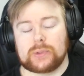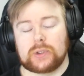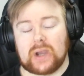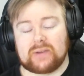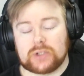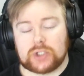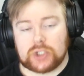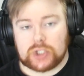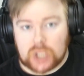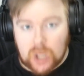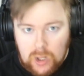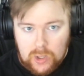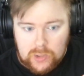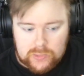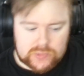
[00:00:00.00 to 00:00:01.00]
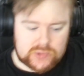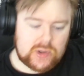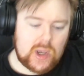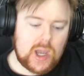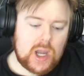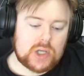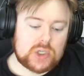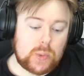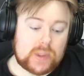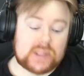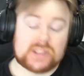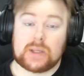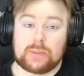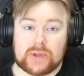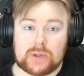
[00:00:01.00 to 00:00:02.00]
You have a chance to win
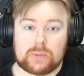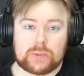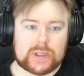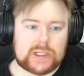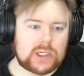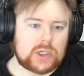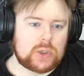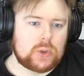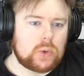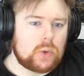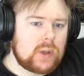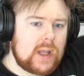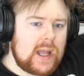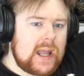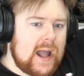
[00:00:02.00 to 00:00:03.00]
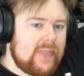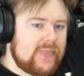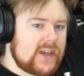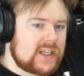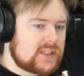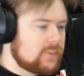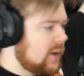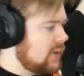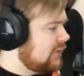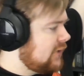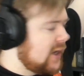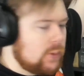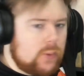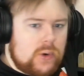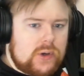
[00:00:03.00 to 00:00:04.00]
something really cool. And this month
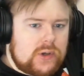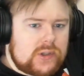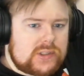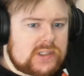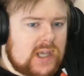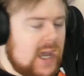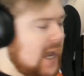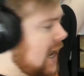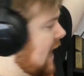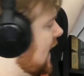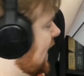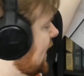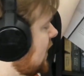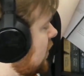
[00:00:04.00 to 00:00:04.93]
it was a